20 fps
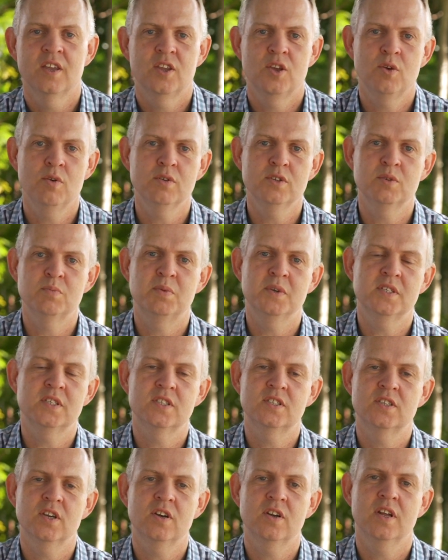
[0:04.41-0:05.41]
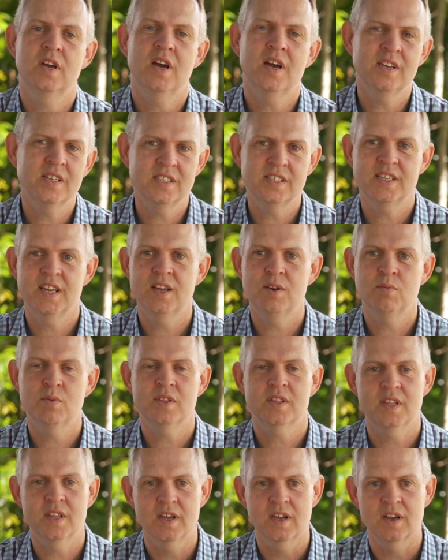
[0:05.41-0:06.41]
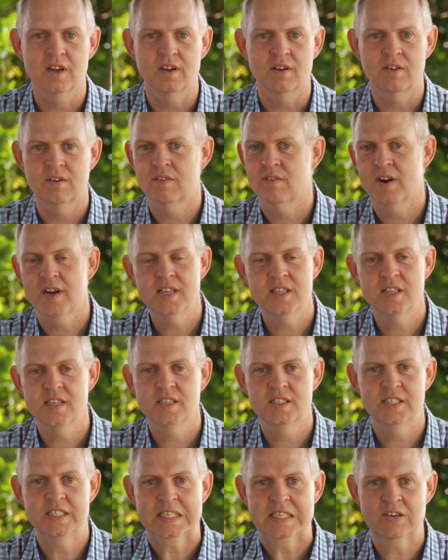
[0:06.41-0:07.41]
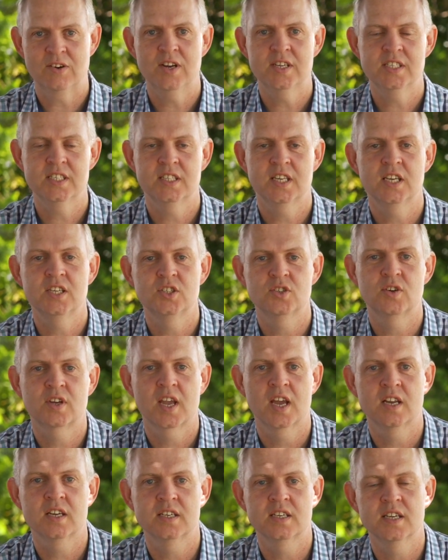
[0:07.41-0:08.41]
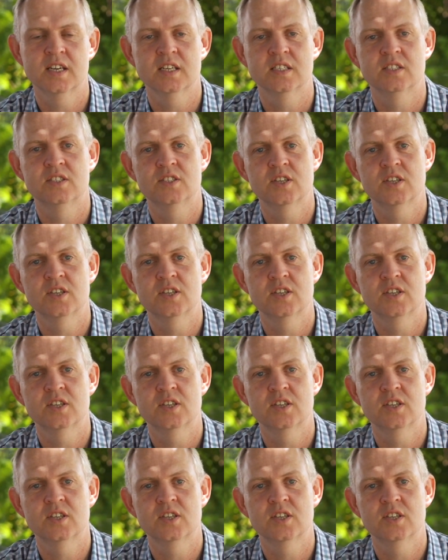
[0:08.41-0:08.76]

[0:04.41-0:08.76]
you as a business owner understand what the crazy things your accountant does.